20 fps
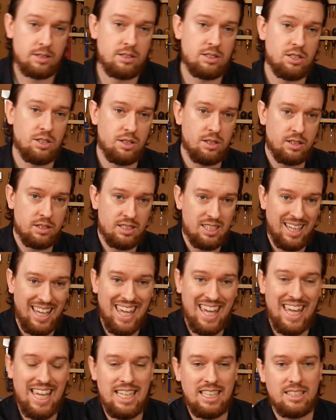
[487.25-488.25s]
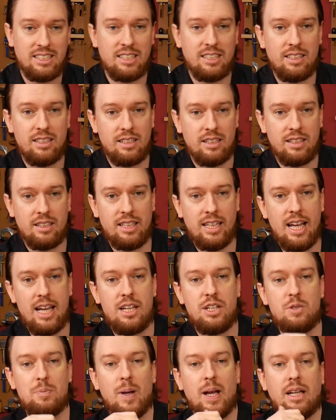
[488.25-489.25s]
to, to heat the
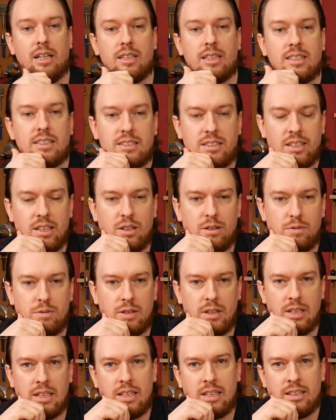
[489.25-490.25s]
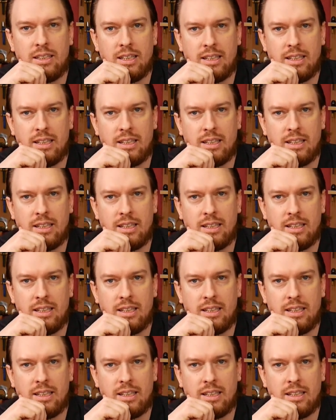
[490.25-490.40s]
edge paint itself.